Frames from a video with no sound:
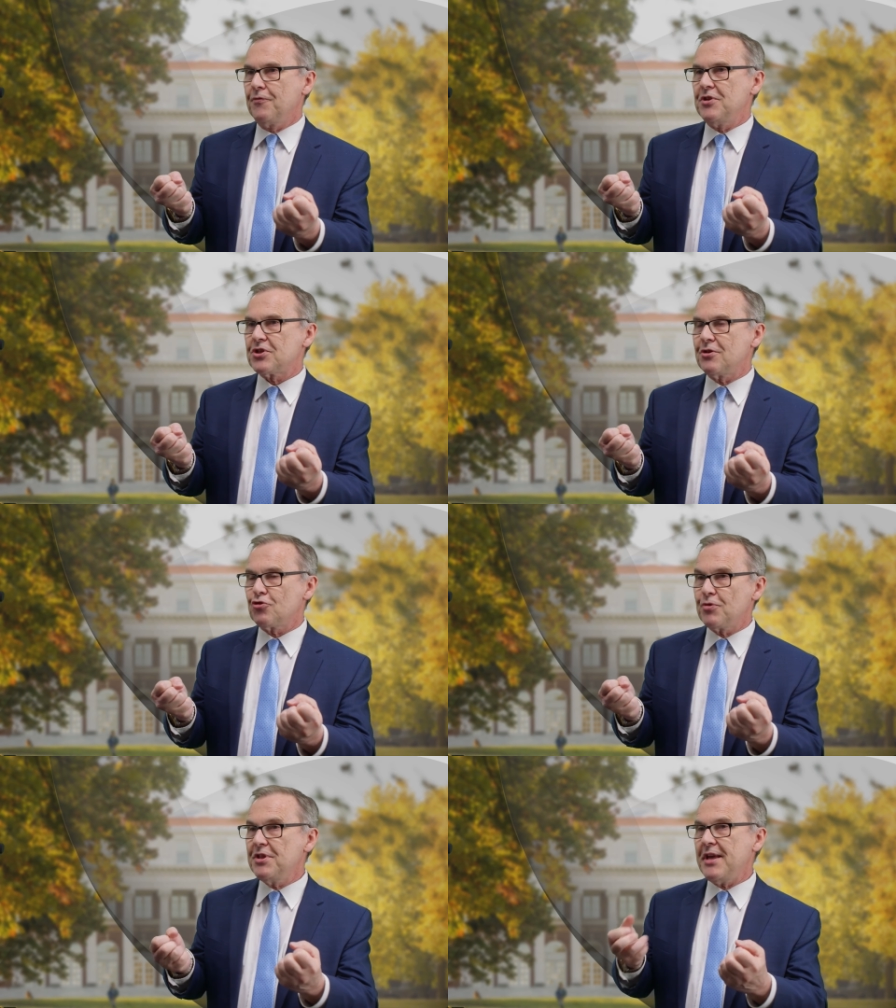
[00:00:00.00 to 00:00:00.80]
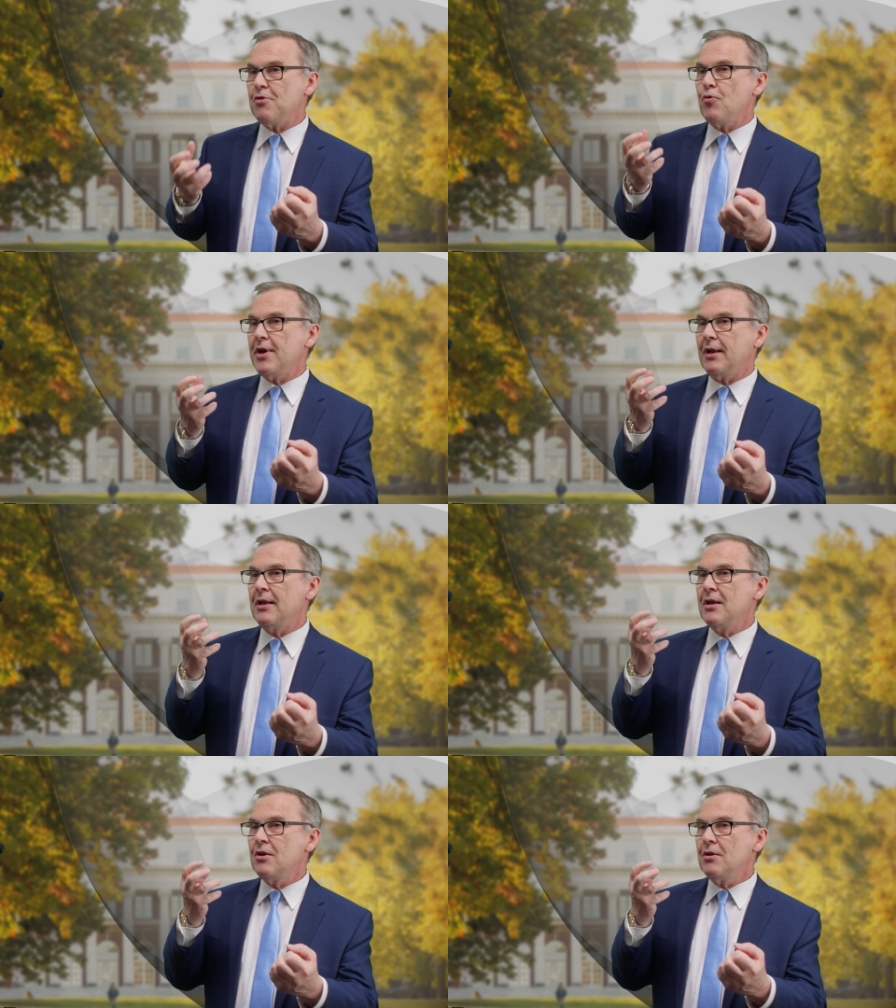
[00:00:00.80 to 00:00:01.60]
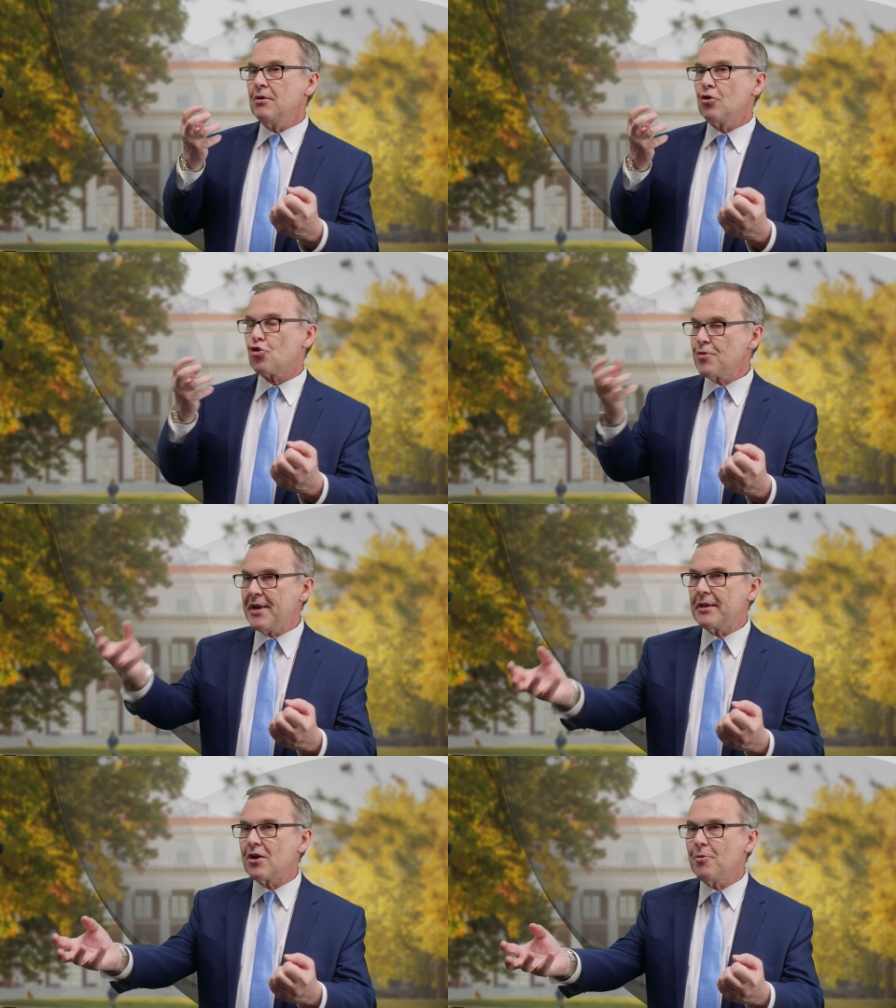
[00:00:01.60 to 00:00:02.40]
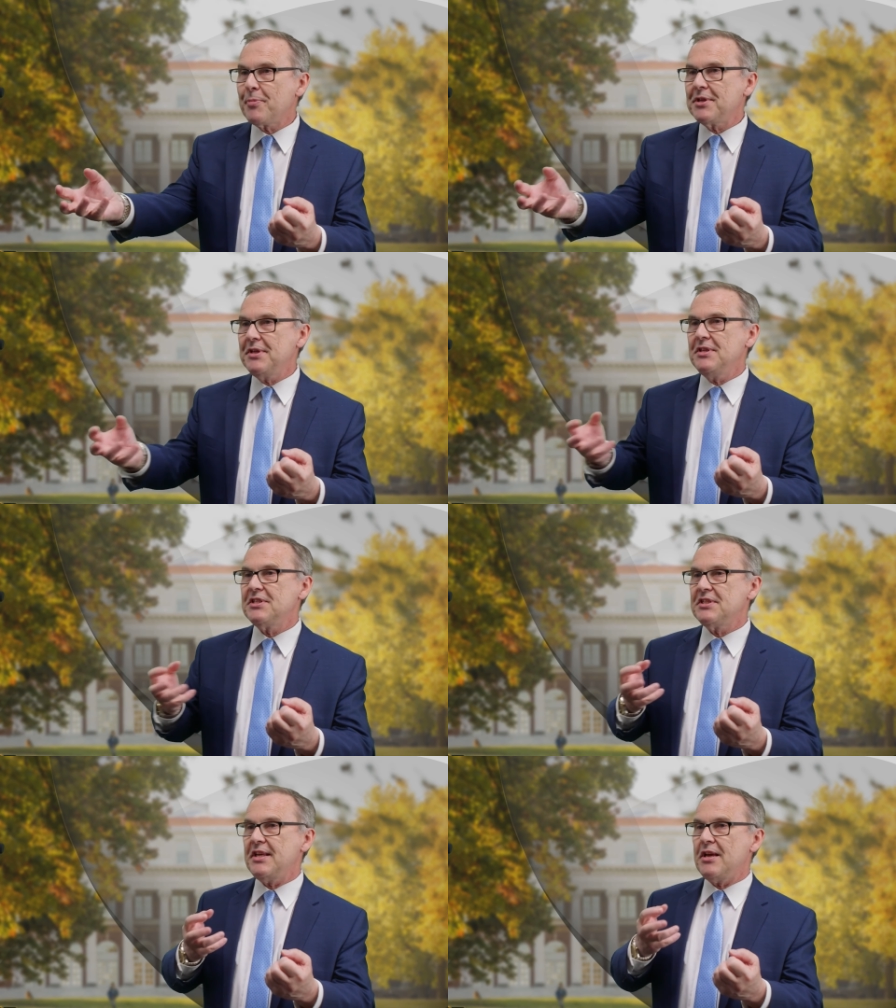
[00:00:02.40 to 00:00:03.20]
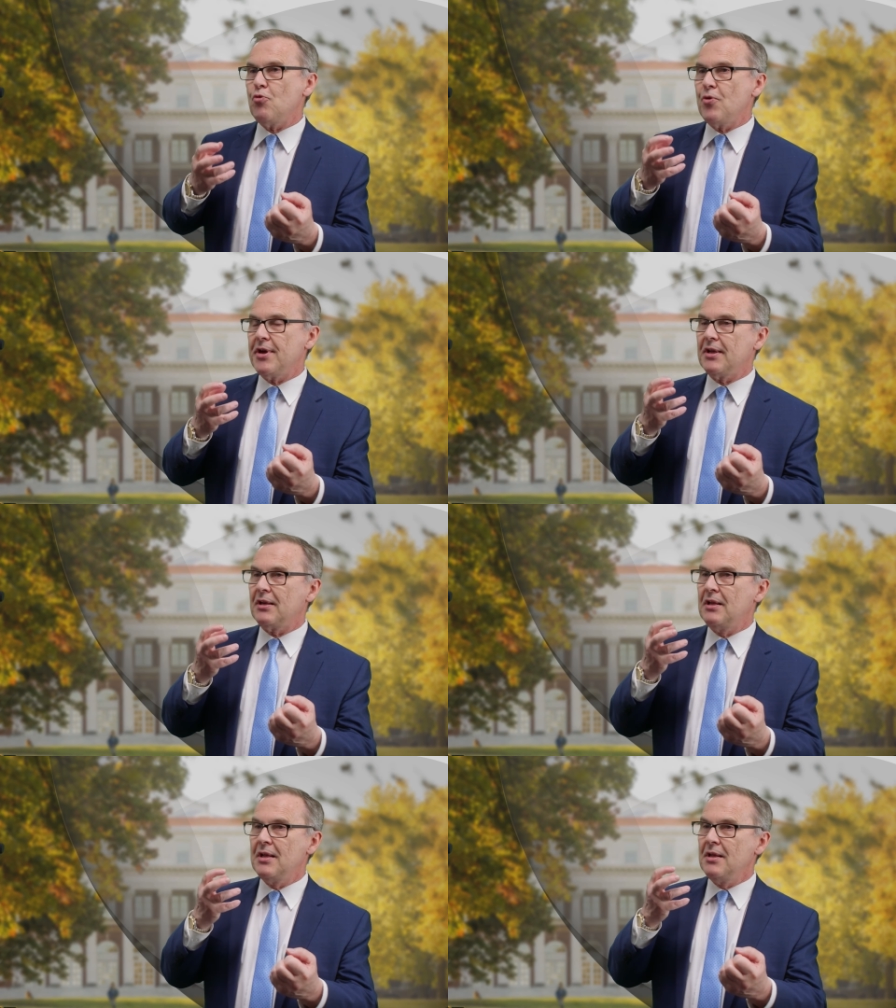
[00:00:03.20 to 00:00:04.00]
of this country. They will create companies. They will